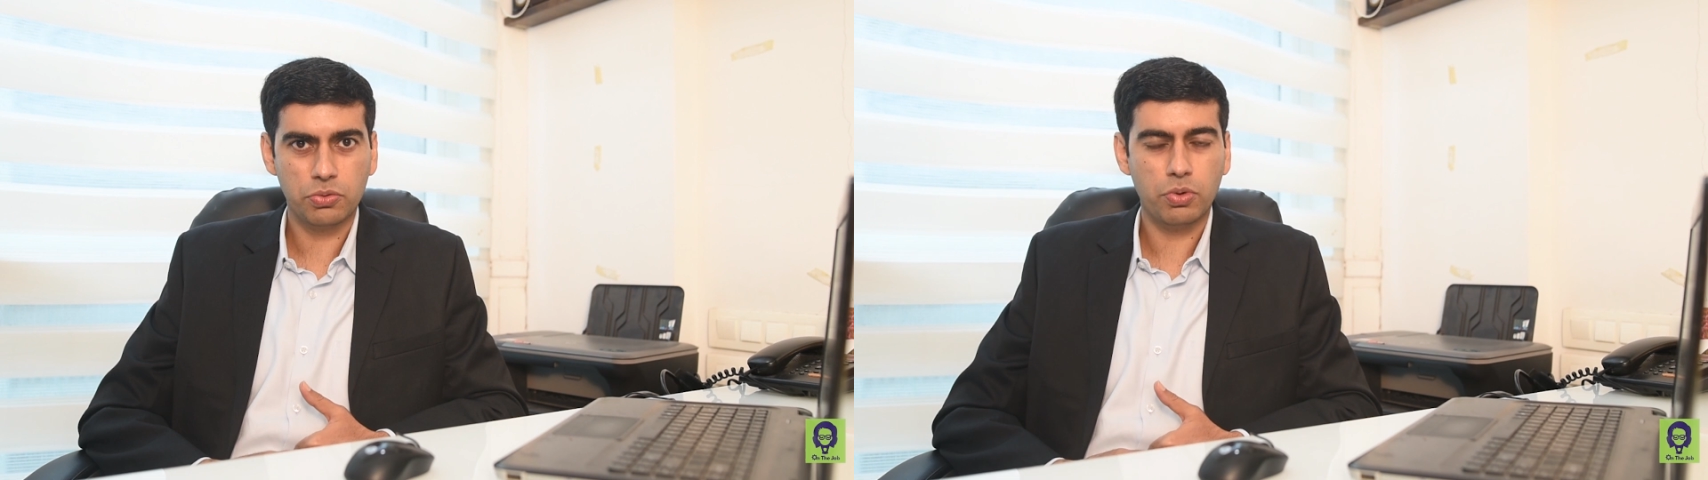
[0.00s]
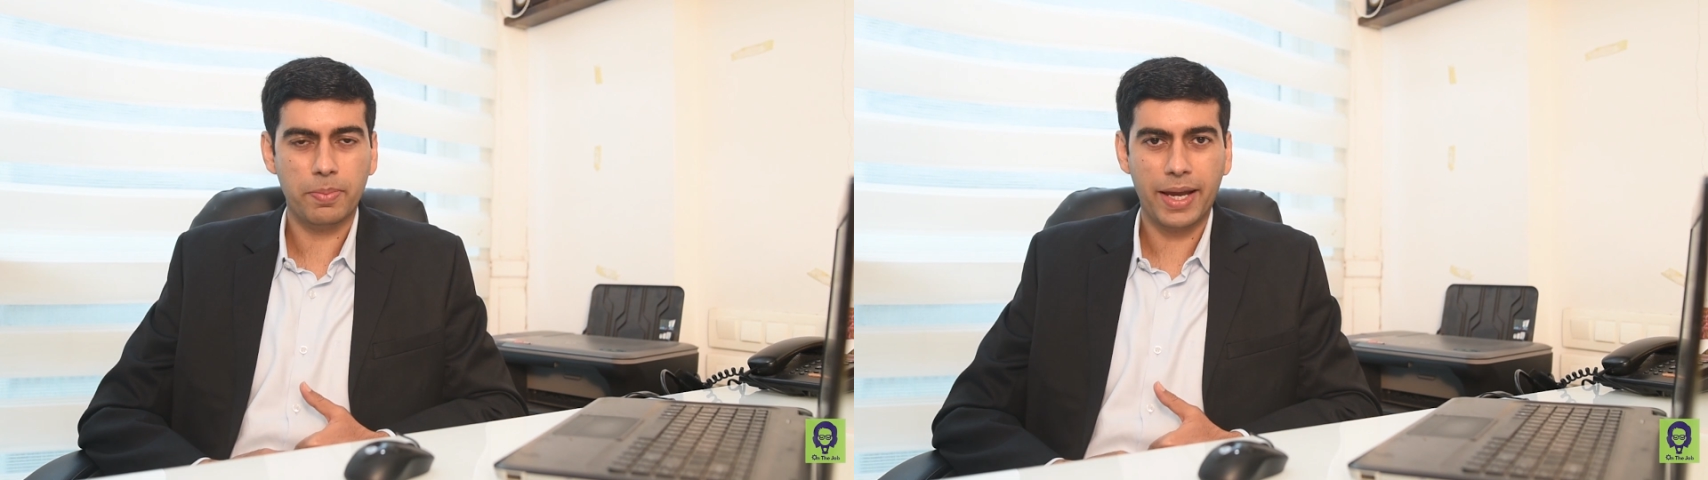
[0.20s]

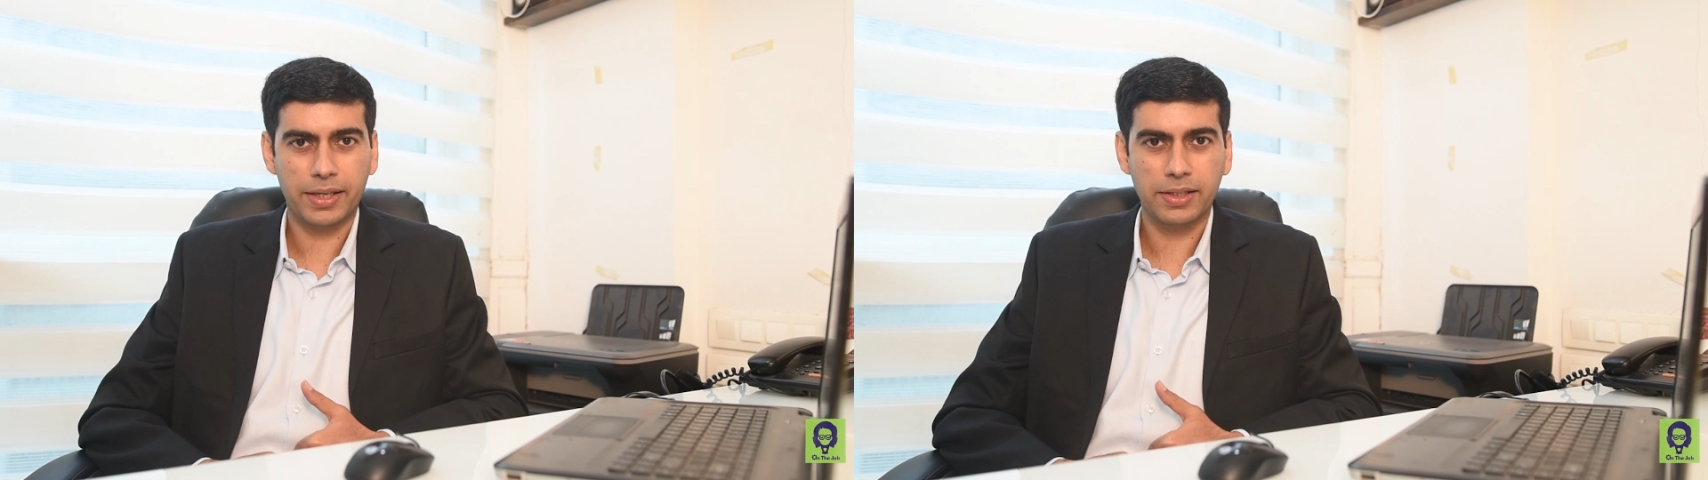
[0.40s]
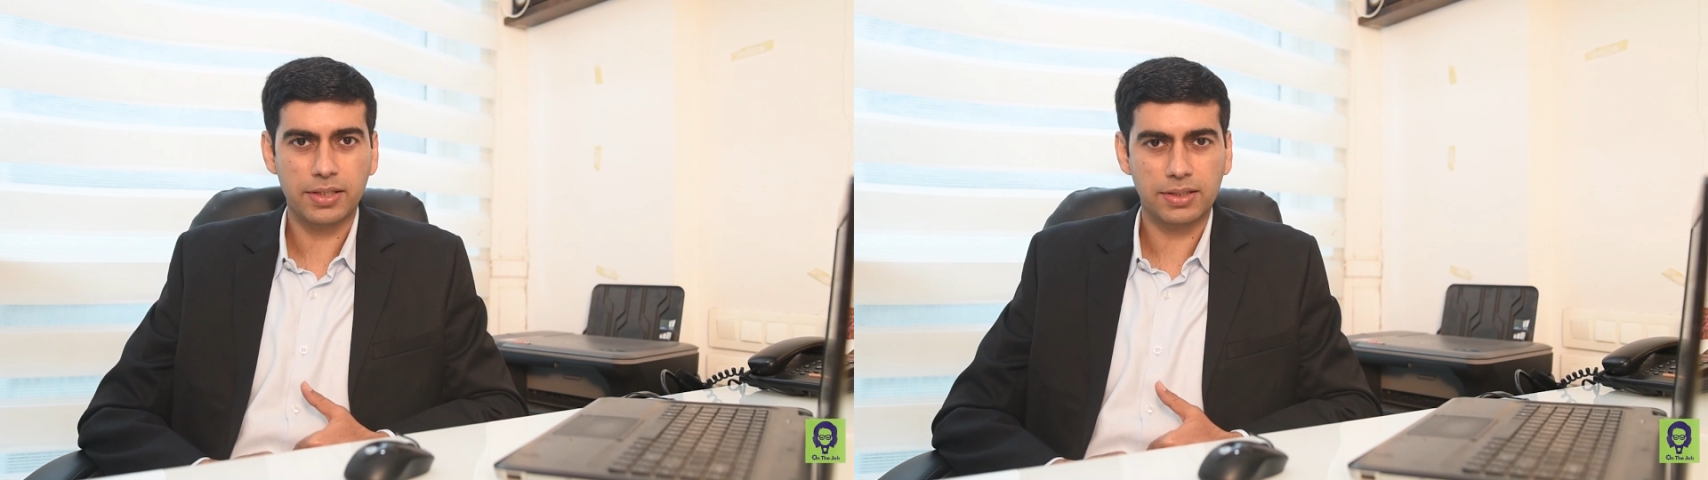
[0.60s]
who are
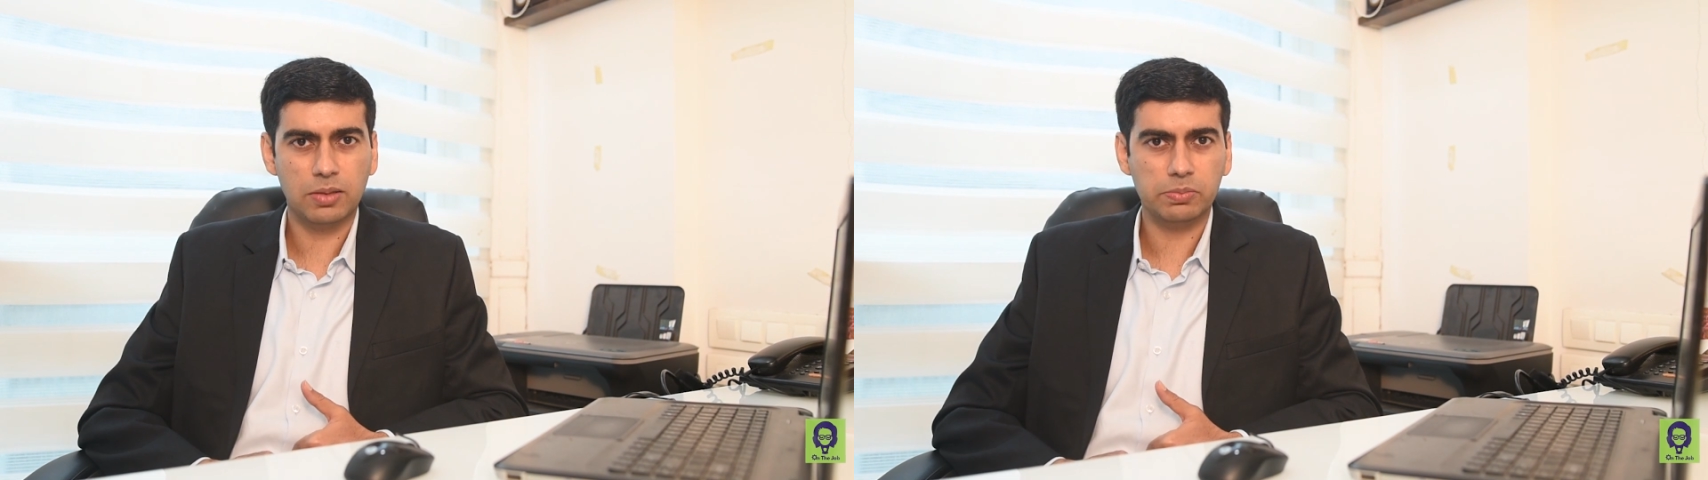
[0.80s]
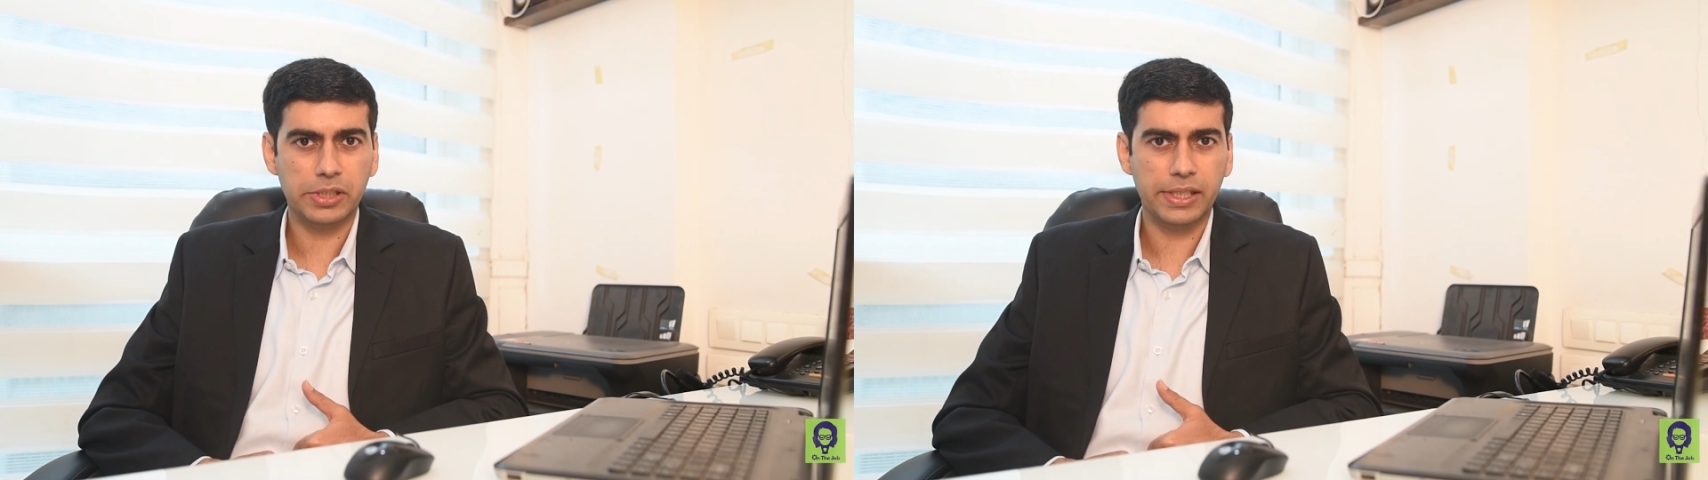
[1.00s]
backing this
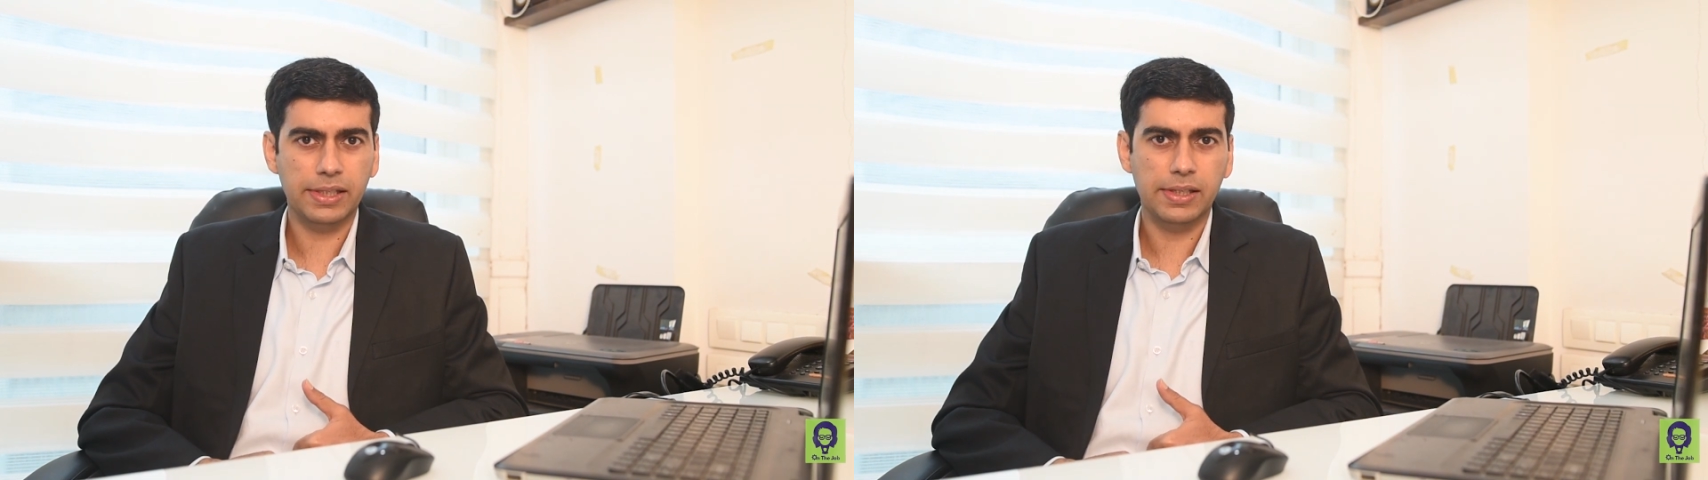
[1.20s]
company.